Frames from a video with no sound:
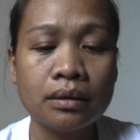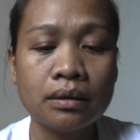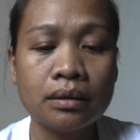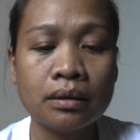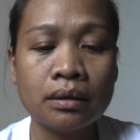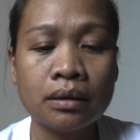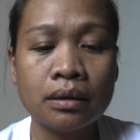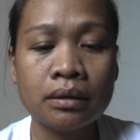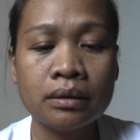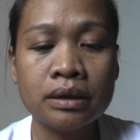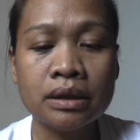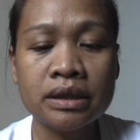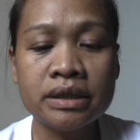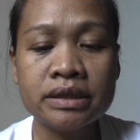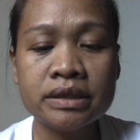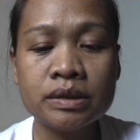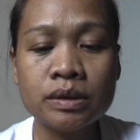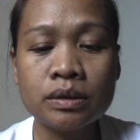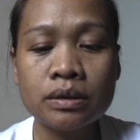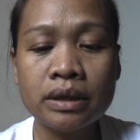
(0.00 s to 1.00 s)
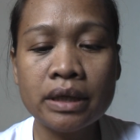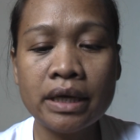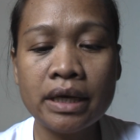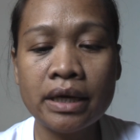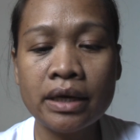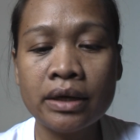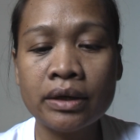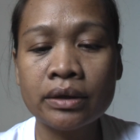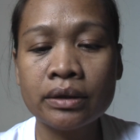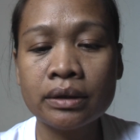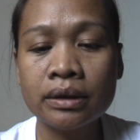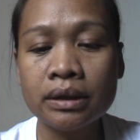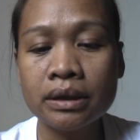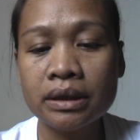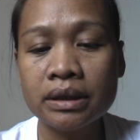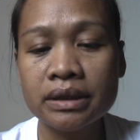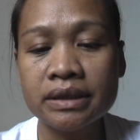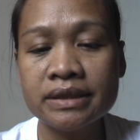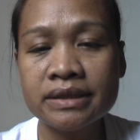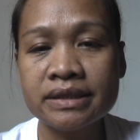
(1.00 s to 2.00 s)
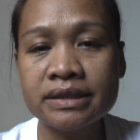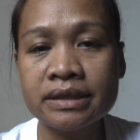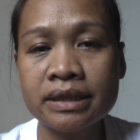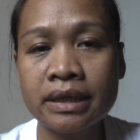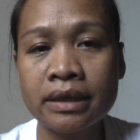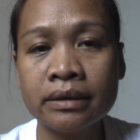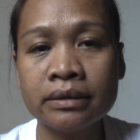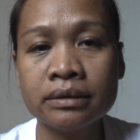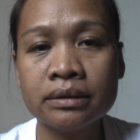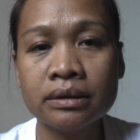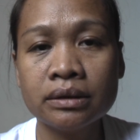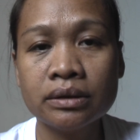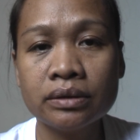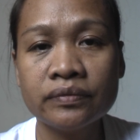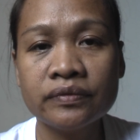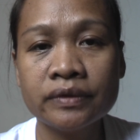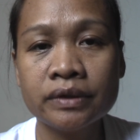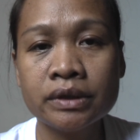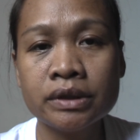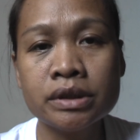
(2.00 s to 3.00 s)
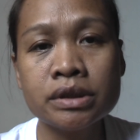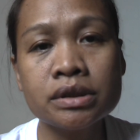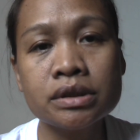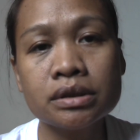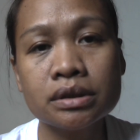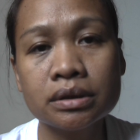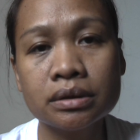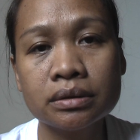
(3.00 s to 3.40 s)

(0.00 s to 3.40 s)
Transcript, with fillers: uh, the lesson here is that first,